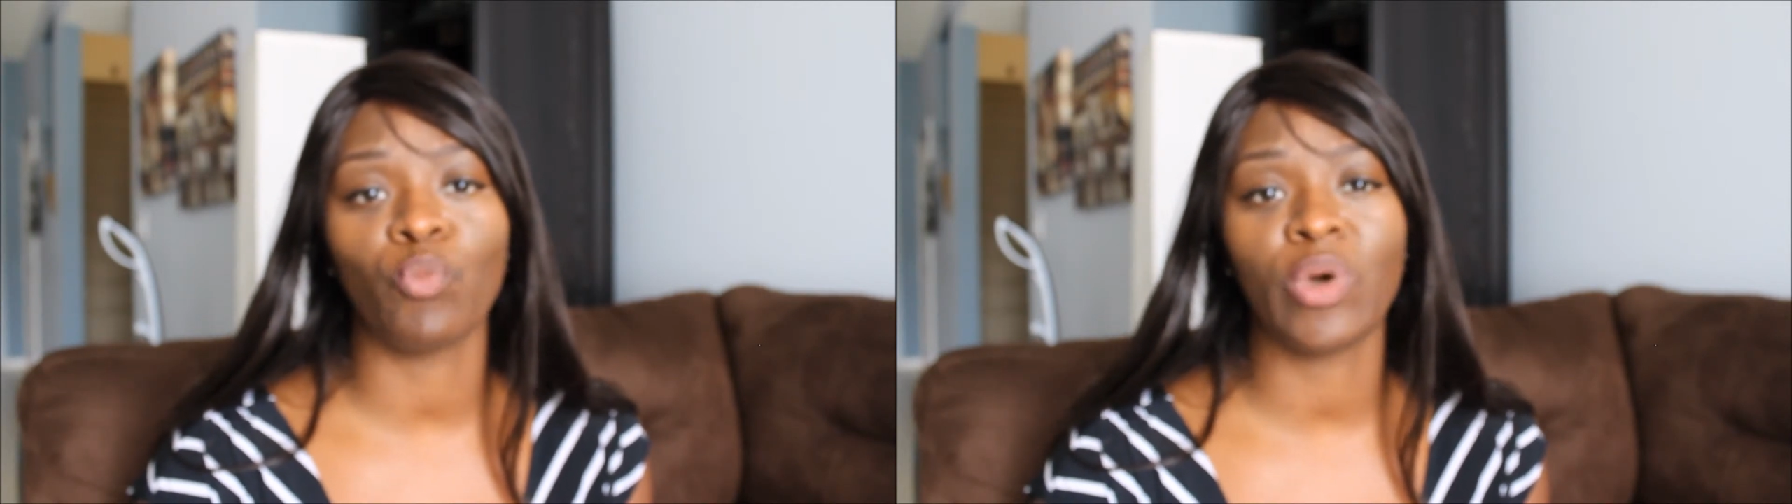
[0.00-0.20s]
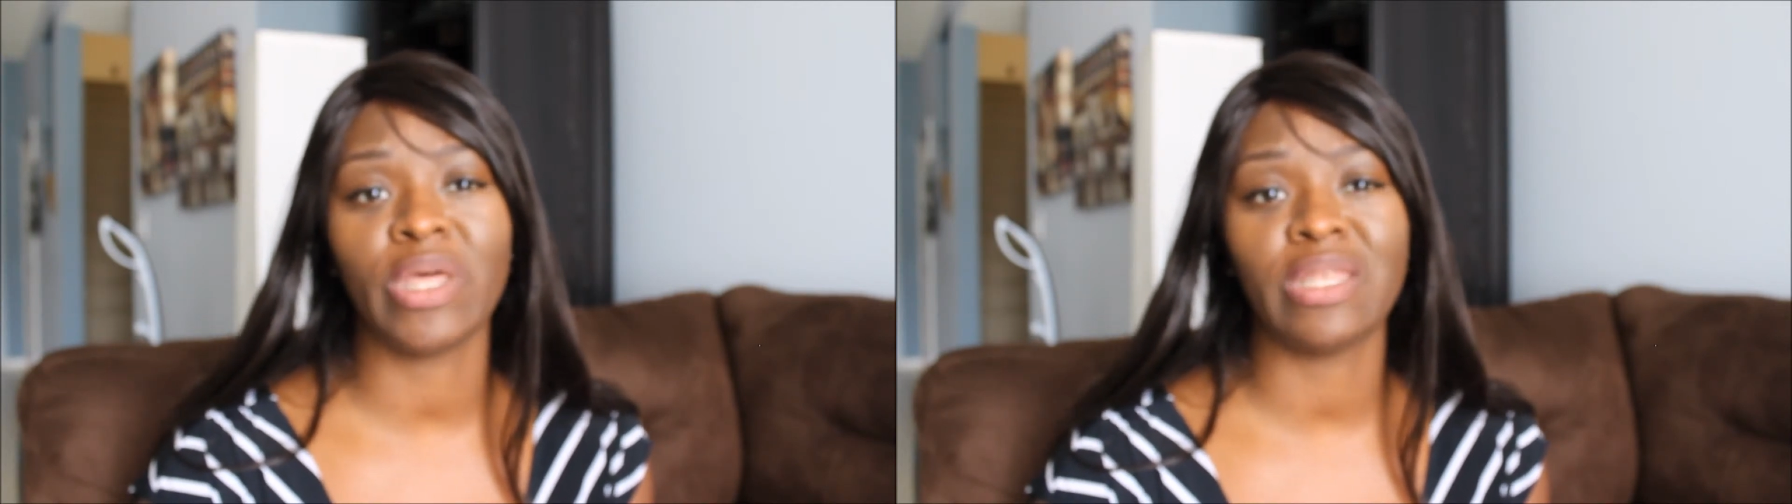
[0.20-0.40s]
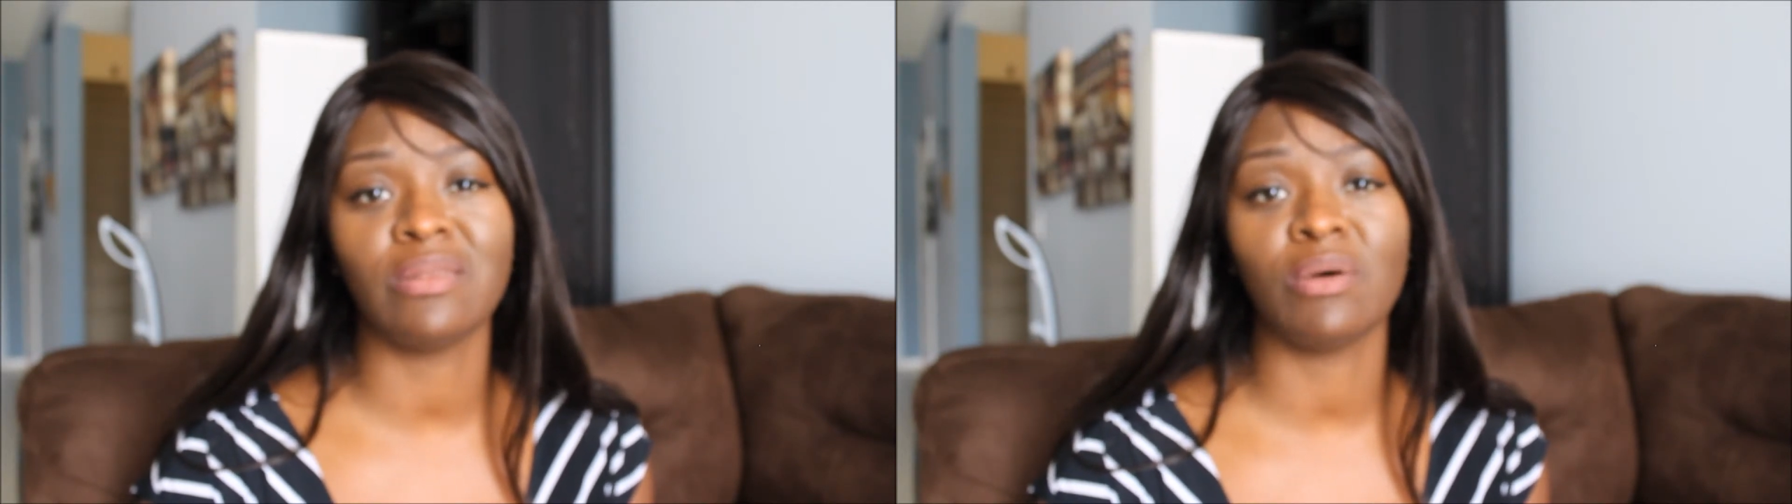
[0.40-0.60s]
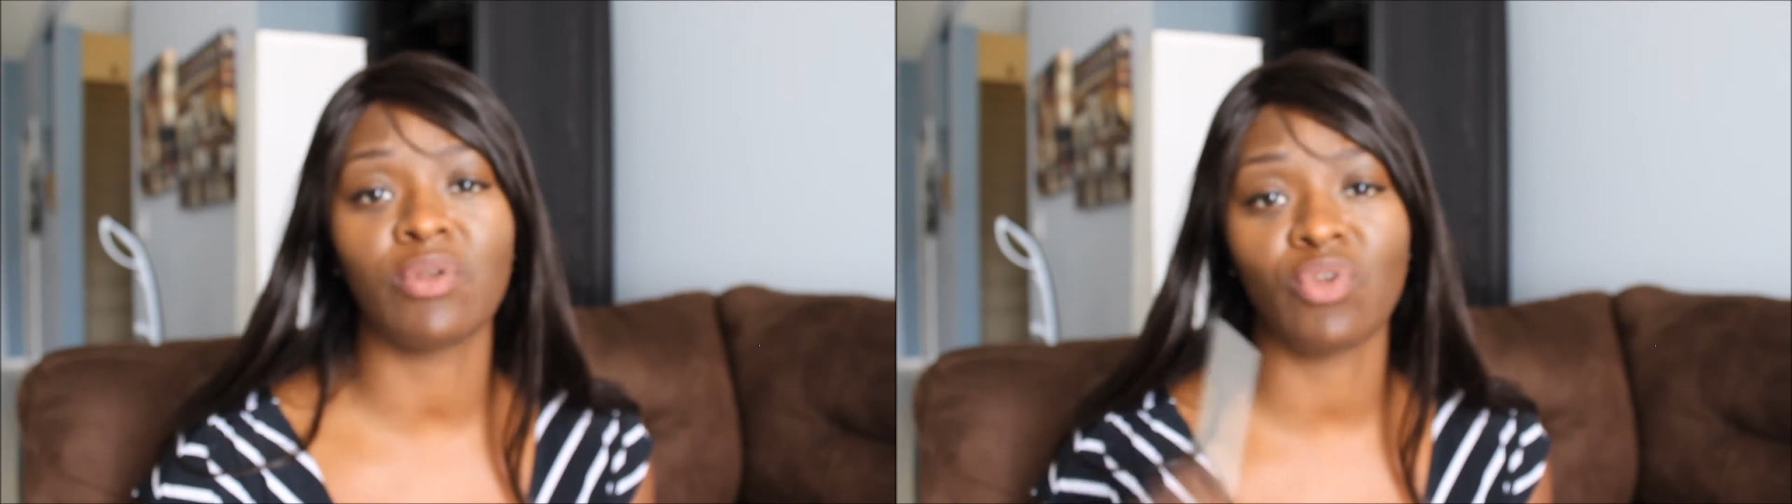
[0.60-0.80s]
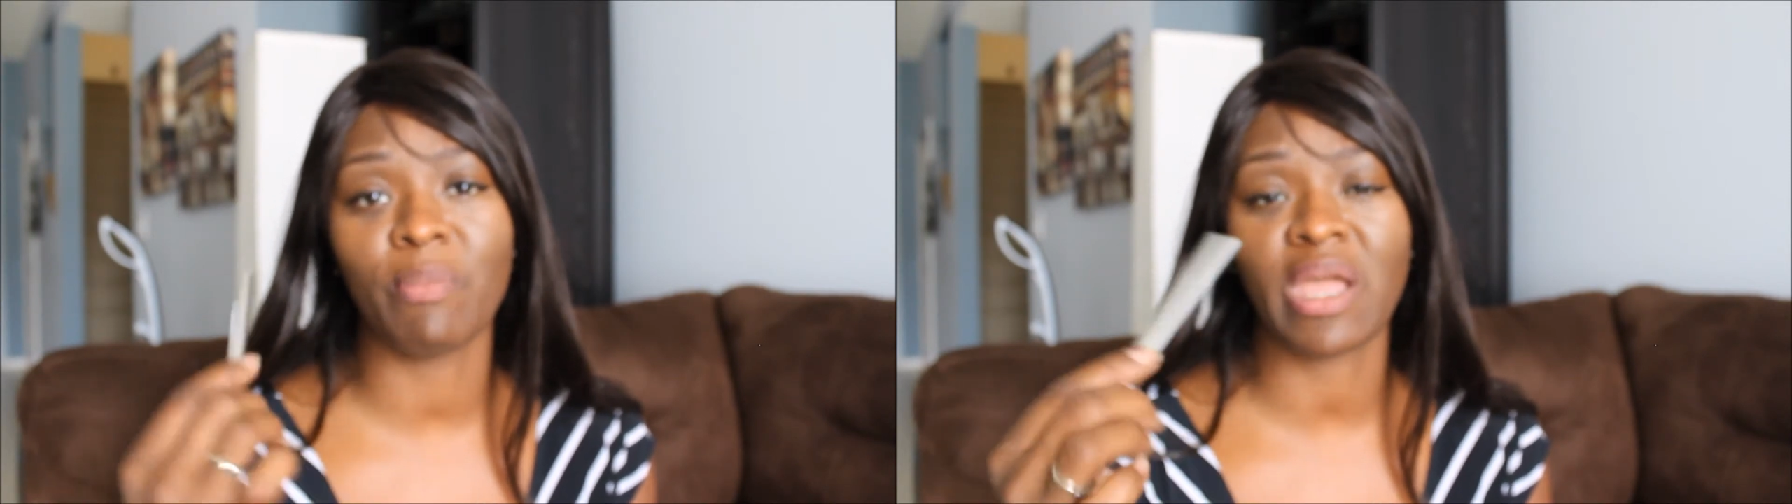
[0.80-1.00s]
when
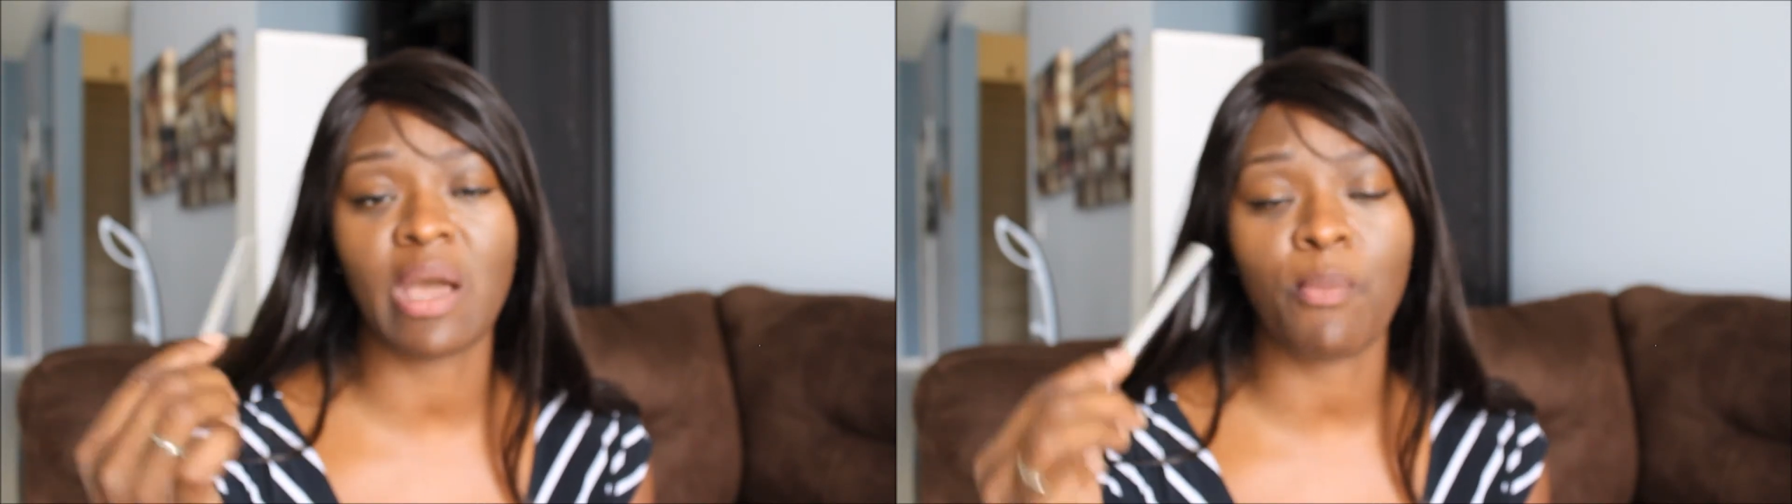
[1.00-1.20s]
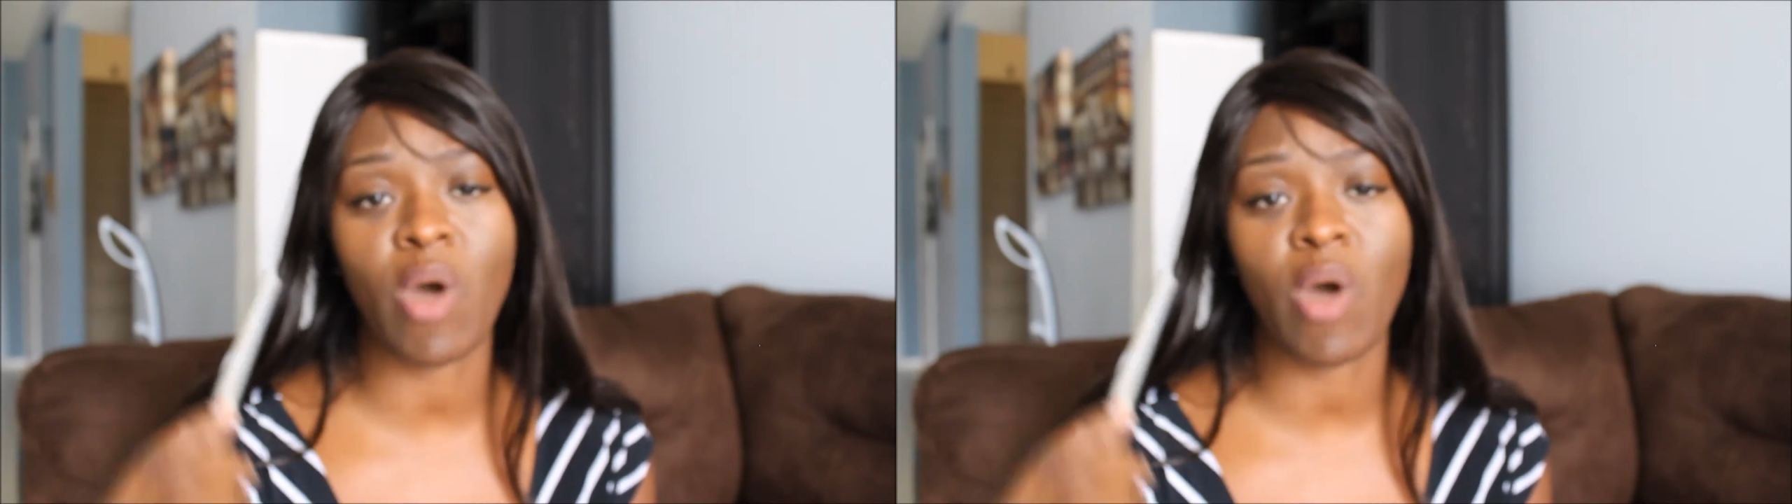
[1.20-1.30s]
the makeup